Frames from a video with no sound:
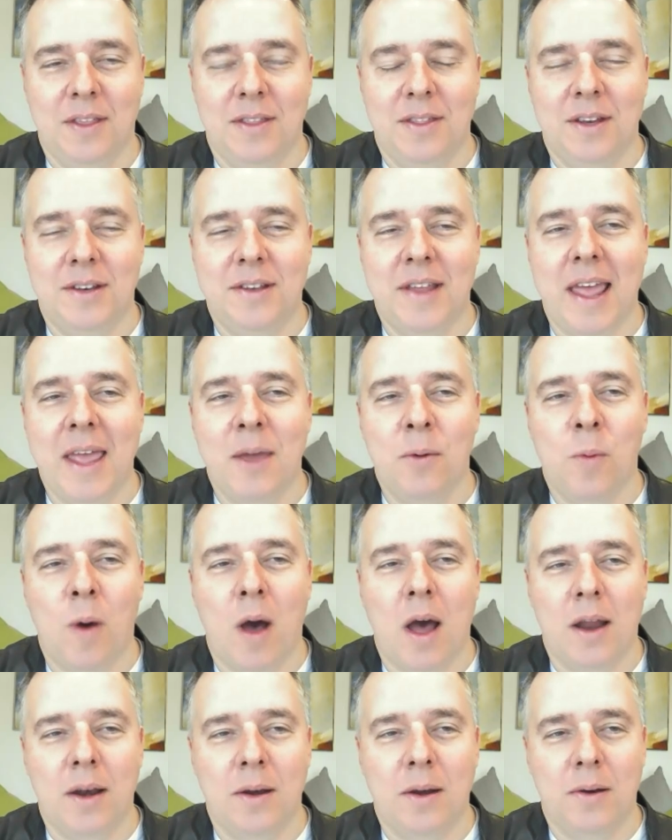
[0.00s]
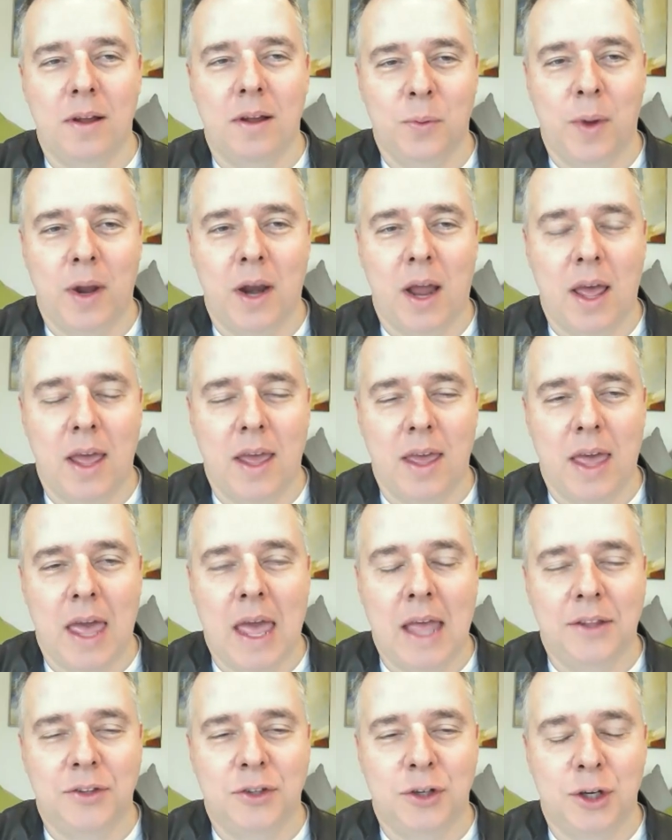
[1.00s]
The day one when I
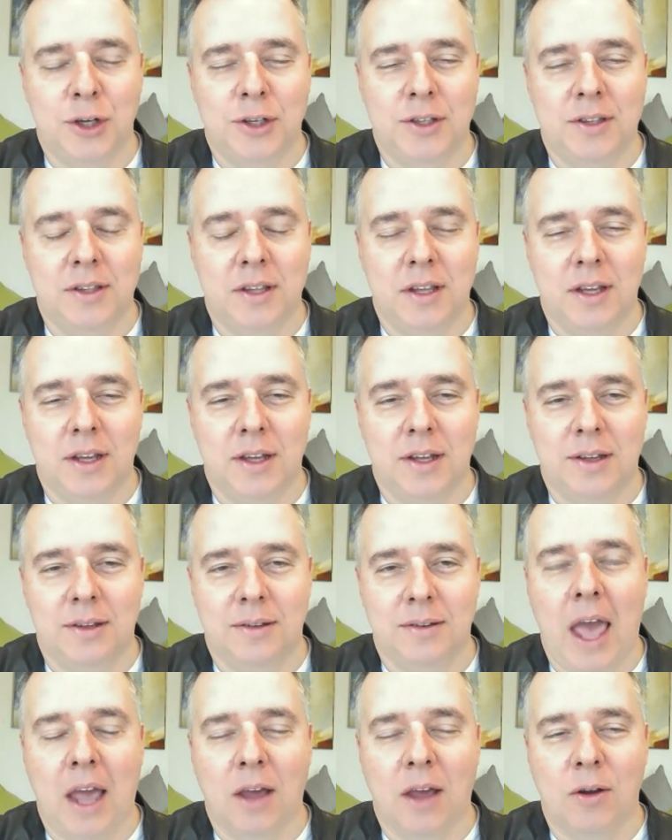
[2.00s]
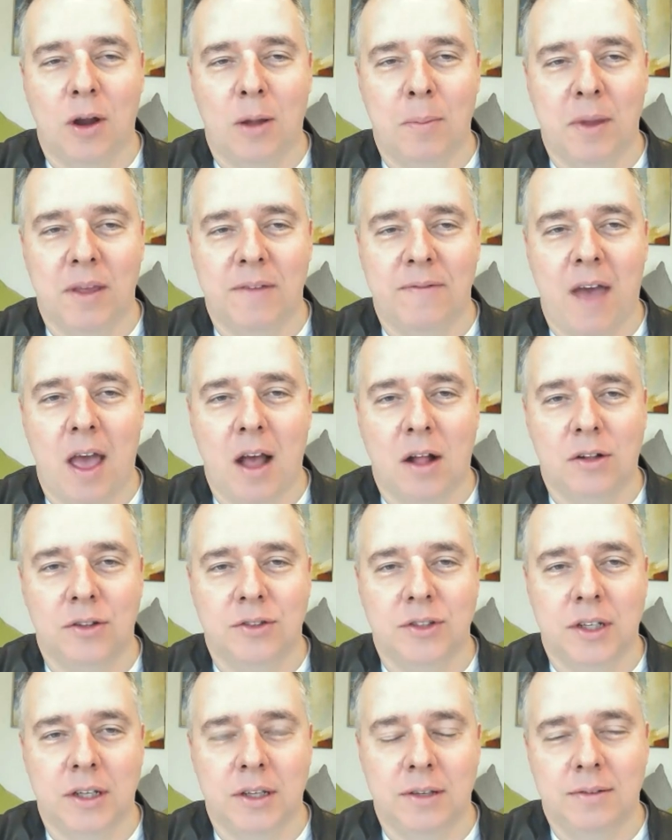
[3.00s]
entered the economic
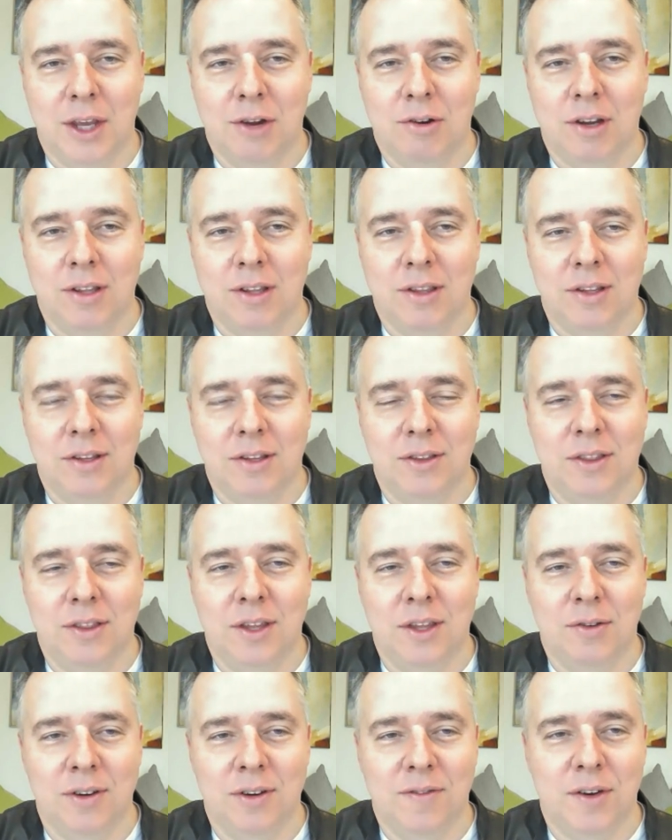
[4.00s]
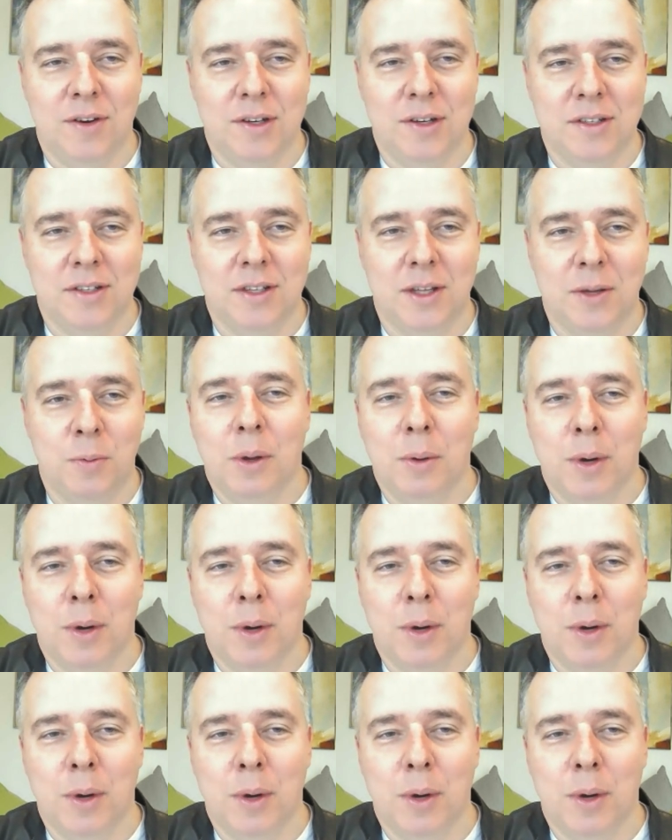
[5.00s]
faculty here at the university,